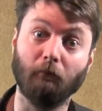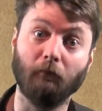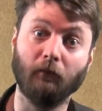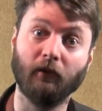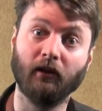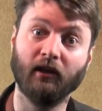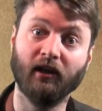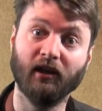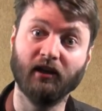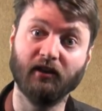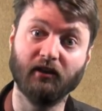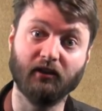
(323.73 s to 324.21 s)

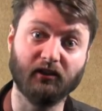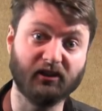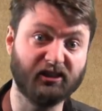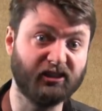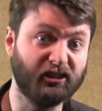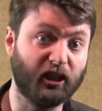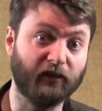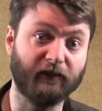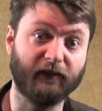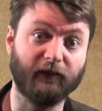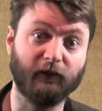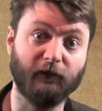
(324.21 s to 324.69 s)
There is
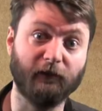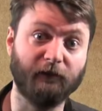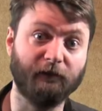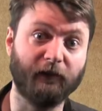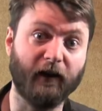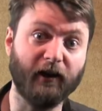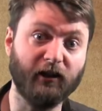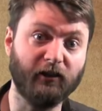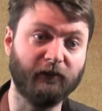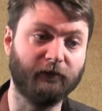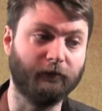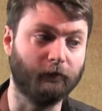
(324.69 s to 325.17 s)
nothing to
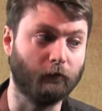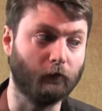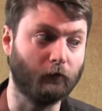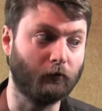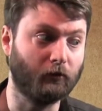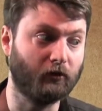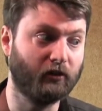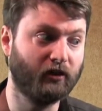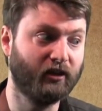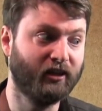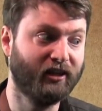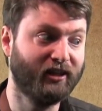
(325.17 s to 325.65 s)
fight
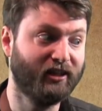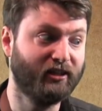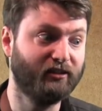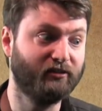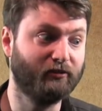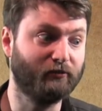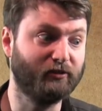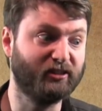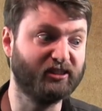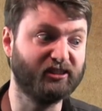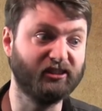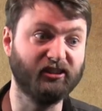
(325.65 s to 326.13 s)
for.
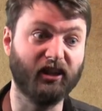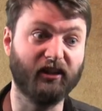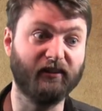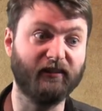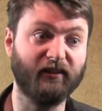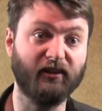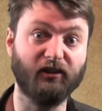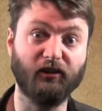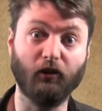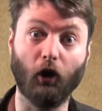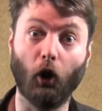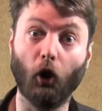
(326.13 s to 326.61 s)
There is
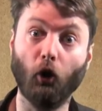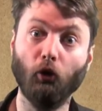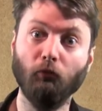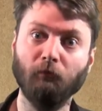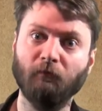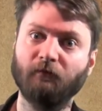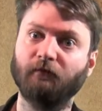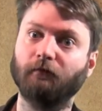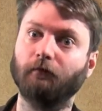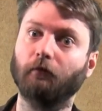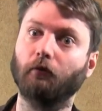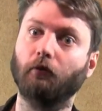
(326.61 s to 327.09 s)
nothing to hope
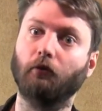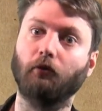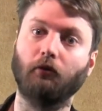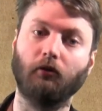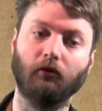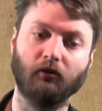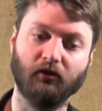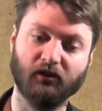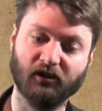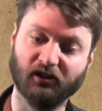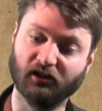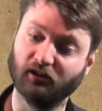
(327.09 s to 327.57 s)
for.
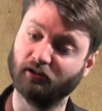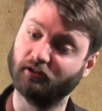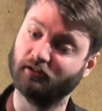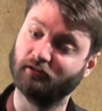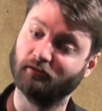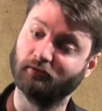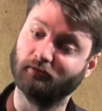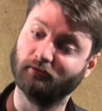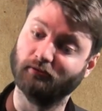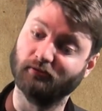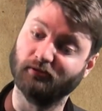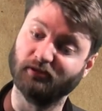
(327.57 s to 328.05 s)

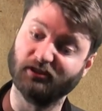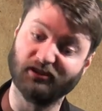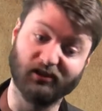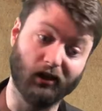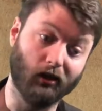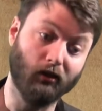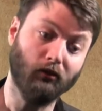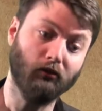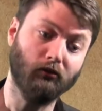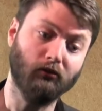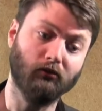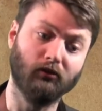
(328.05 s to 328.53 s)

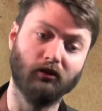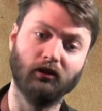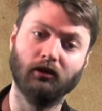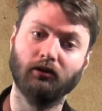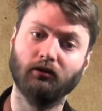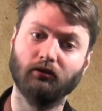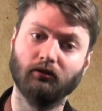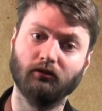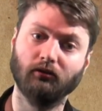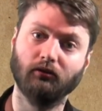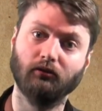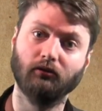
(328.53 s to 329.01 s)
So,
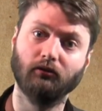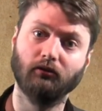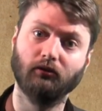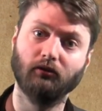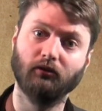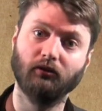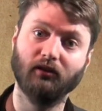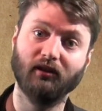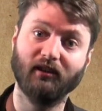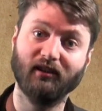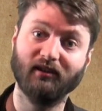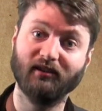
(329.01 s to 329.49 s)

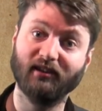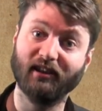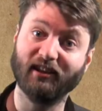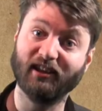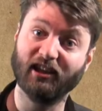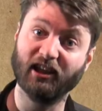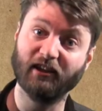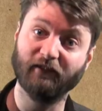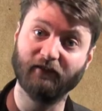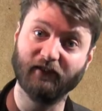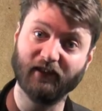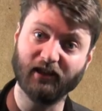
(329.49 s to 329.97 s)
they
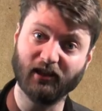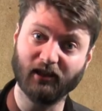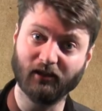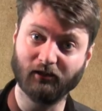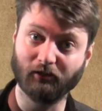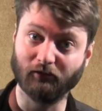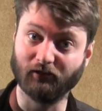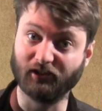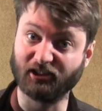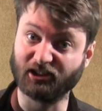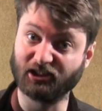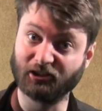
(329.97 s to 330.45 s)
give in to
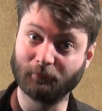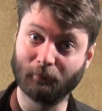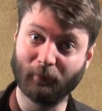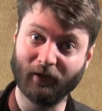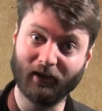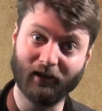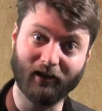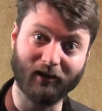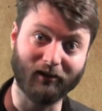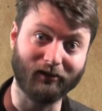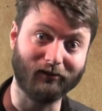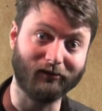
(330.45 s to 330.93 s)

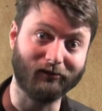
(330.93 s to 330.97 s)
despair.